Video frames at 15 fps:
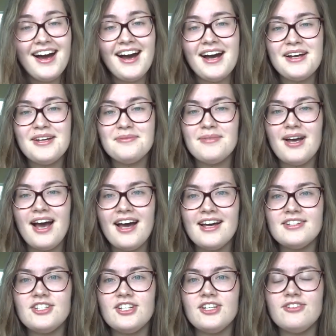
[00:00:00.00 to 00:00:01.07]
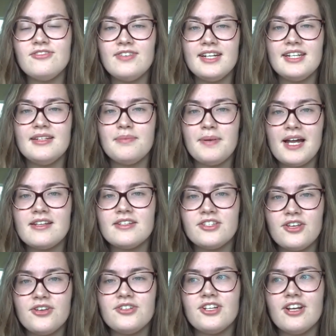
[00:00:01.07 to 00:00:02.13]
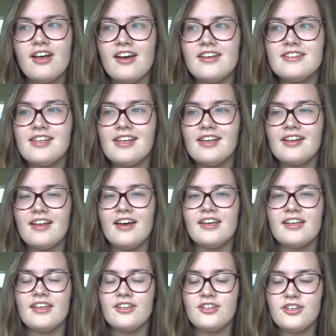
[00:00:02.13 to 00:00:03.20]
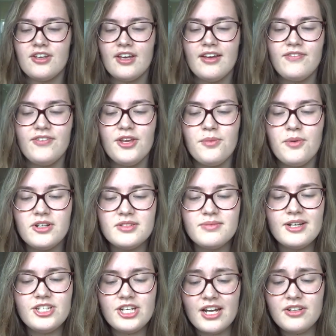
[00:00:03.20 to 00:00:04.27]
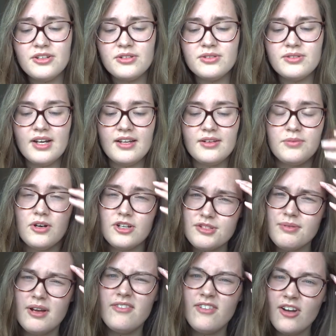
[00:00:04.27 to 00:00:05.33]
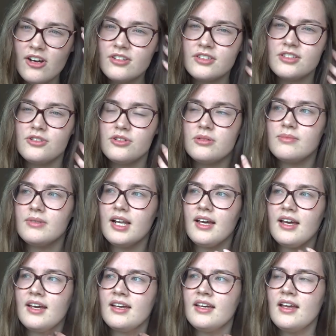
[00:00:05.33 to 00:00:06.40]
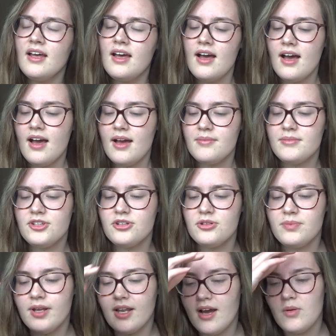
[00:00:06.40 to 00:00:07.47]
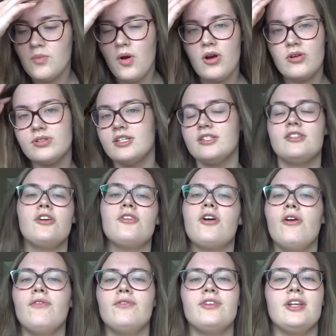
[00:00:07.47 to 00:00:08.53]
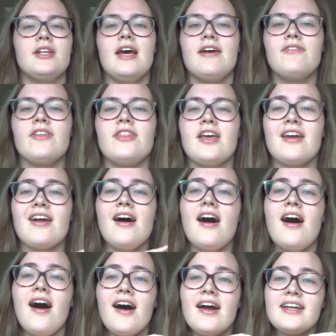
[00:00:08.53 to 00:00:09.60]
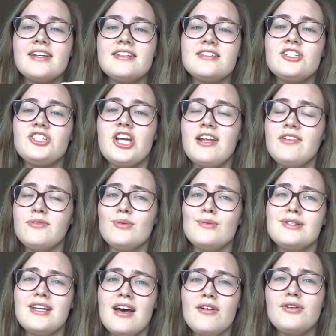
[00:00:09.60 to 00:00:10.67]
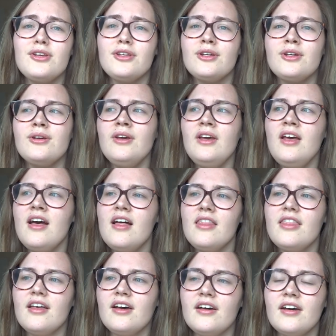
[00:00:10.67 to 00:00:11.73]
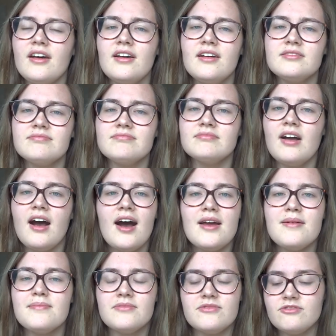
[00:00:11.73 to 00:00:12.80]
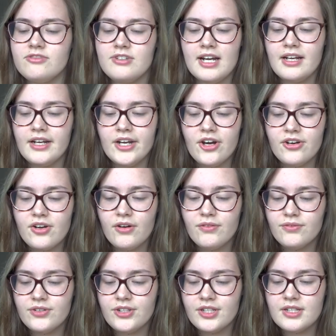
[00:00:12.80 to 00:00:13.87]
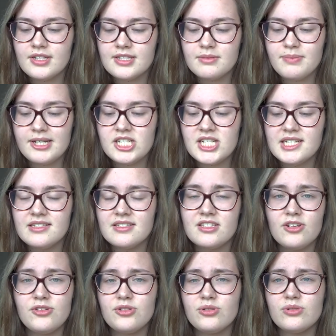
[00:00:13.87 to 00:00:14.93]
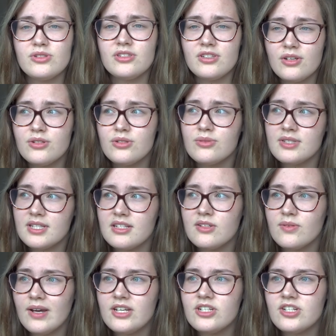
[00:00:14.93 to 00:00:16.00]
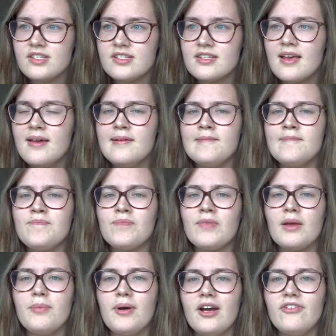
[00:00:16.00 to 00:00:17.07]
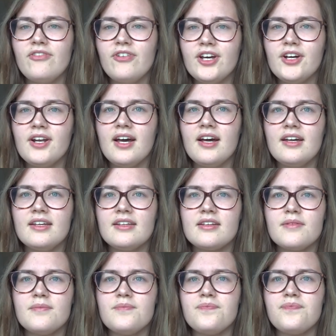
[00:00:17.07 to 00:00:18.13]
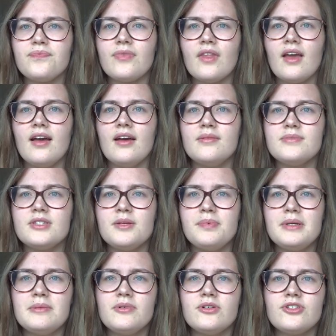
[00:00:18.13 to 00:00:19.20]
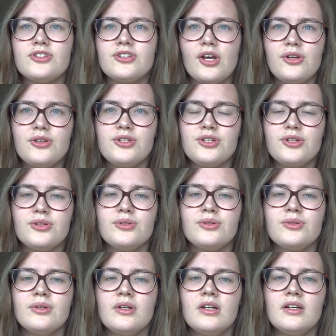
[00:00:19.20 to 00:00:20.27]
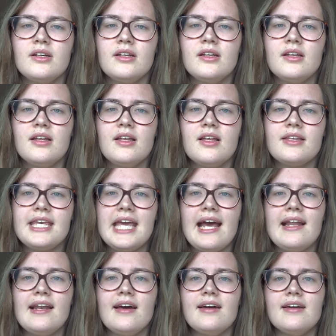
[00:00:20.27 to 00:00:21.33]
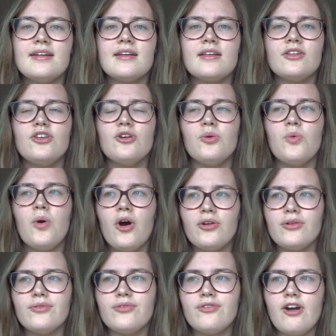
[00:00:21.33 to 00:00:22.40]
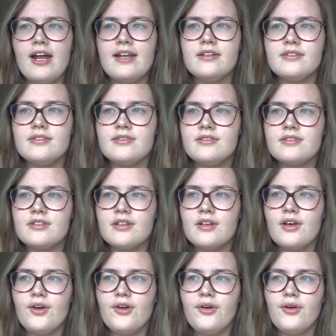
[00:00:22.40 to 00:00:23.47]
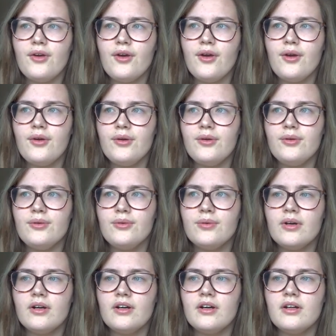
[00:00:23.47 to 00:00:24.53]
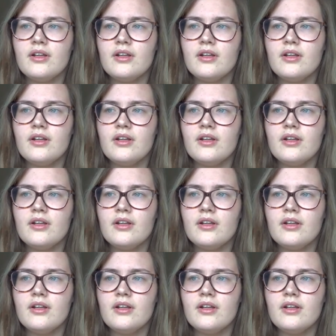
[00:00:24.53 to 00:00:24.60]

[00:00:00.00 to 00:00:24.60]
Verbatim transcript: I'm actually really bad at socialising. Like, if you watch my channel and watch my vlogs normally, you'll be like, wow, she's so confident in everything. I can generally tell you that I'm really not confident, especially in social situations. But I feel like to be more social, get like your one friend who